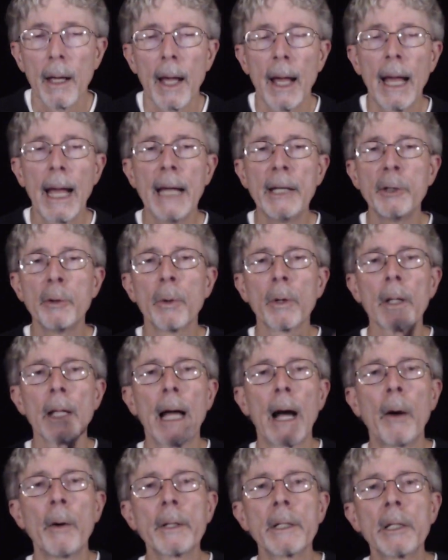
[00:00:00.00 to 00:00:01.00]
and you
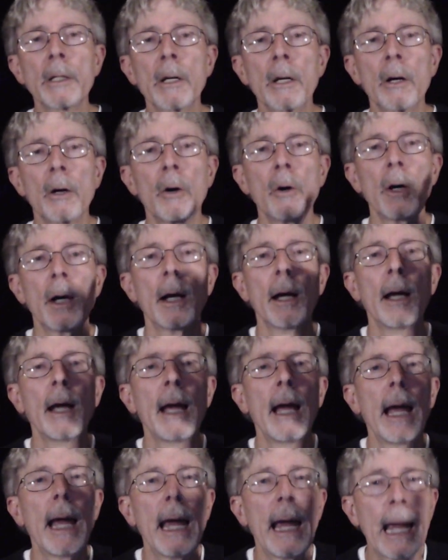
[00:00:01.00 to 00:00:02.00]
allow it to go
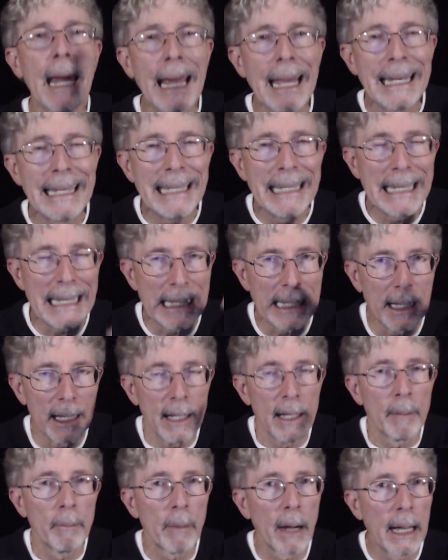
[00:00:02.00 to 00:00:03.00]
heady.
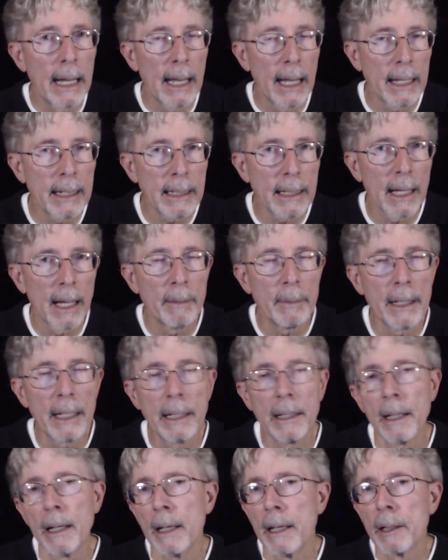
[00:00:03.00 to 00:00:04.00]
By heady, I
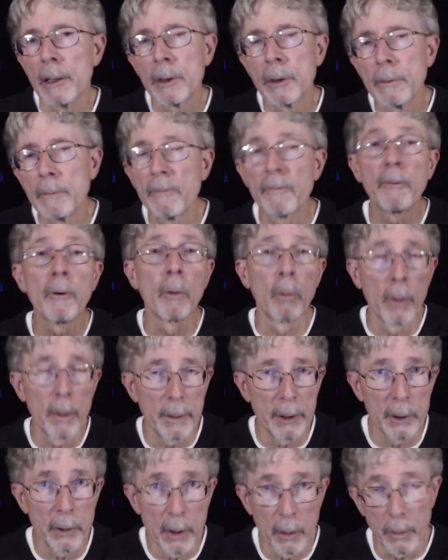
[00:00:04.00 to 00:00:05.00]
mean, for
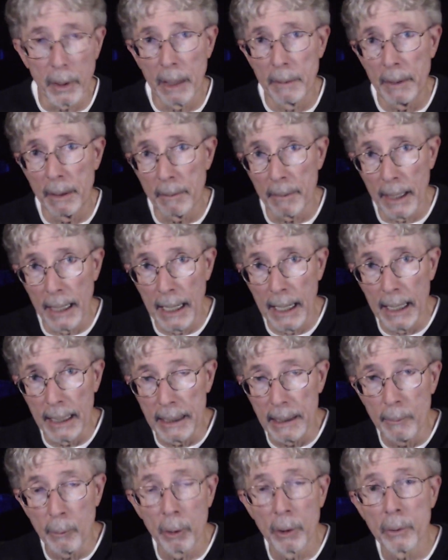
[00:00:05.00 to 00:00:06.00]
women, you know what I mean by
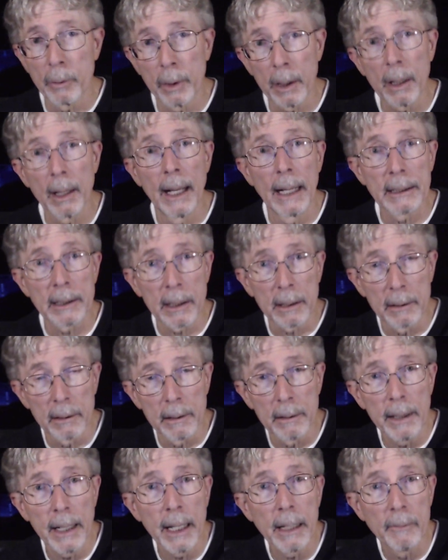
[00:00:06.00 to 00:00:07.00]
heady, more into a
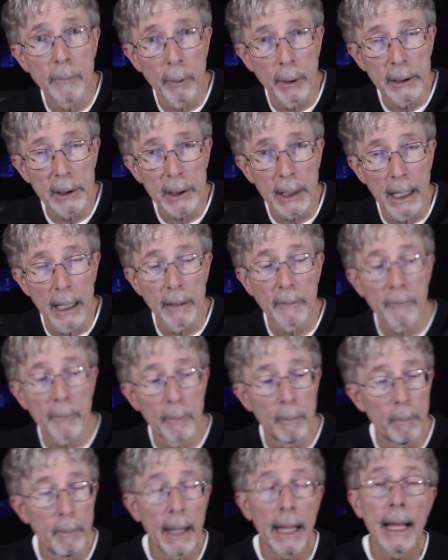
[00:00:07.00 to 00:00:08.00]
classical head voice sound. For
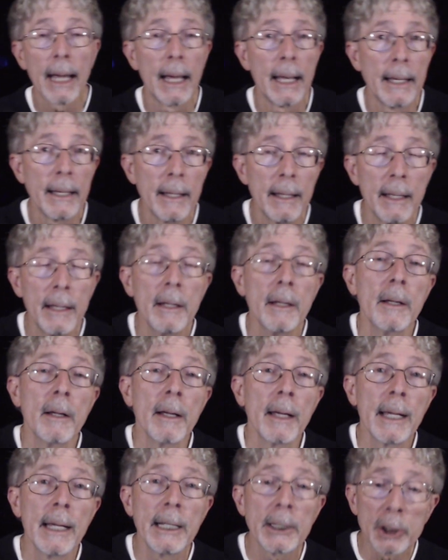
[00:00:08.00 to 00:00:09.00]
men,
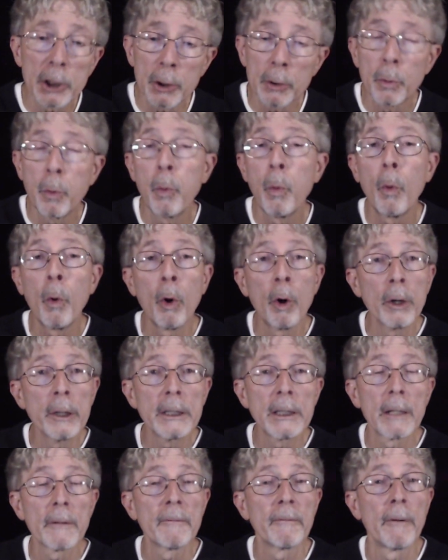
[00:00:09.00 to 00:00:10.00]
it's
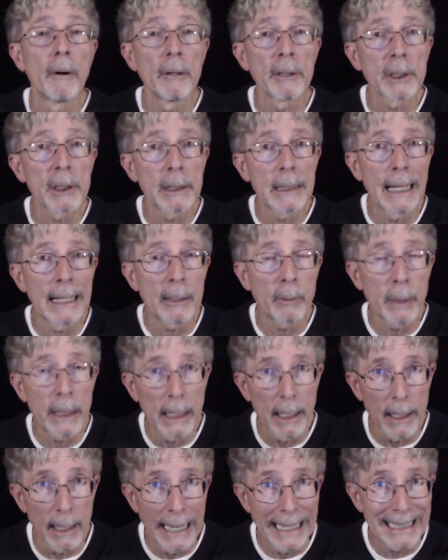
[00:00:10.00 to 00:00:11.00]
towards a falsetto-y
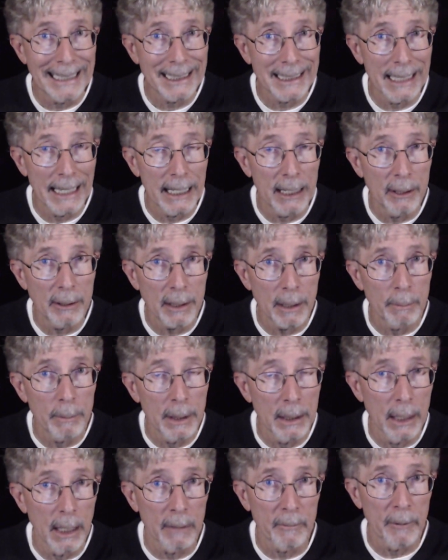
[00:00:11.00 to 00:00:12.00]
like sound, but
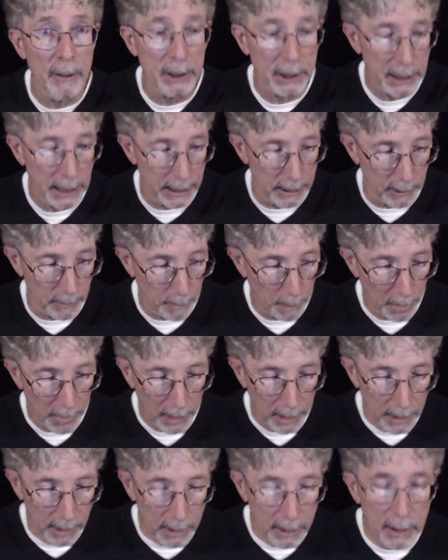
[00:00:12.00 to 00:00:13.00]
not falsetto.
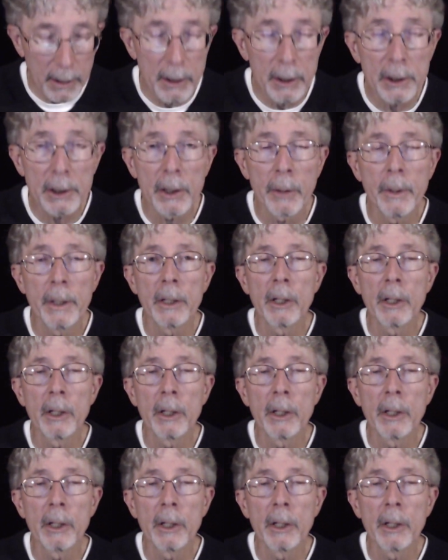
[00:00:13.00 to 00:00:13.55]
So you'd